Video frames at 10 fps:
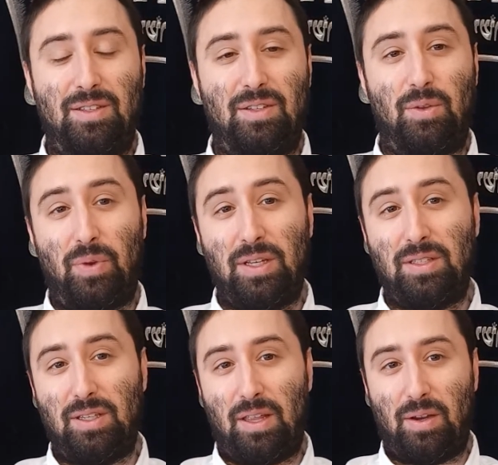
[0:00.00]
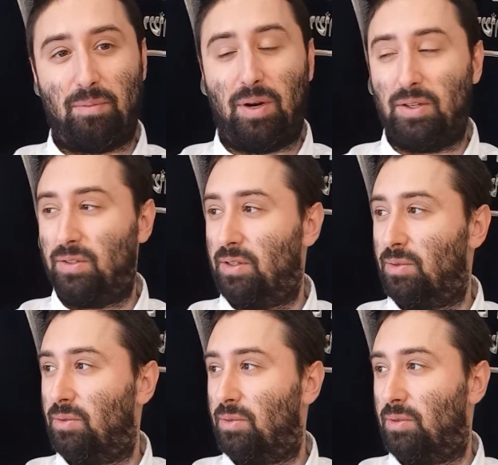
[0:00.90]
The reason that they're potter,
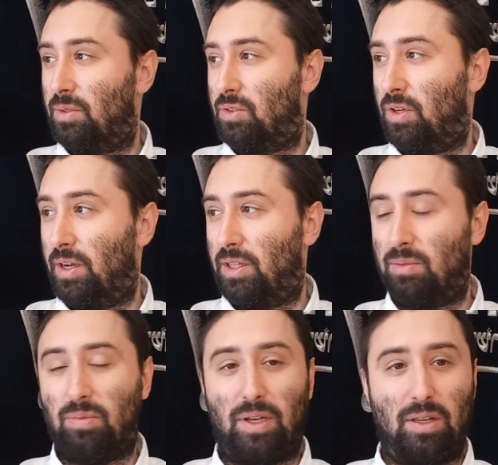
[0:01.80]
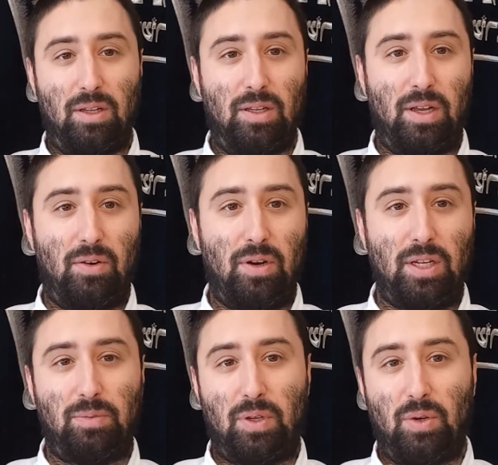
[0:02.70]
we'll try to explain a little later on, is
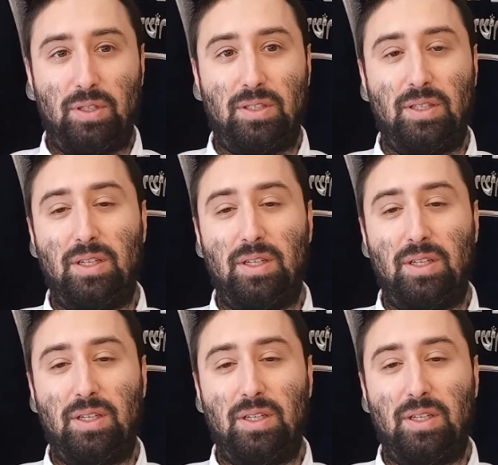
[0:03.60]
because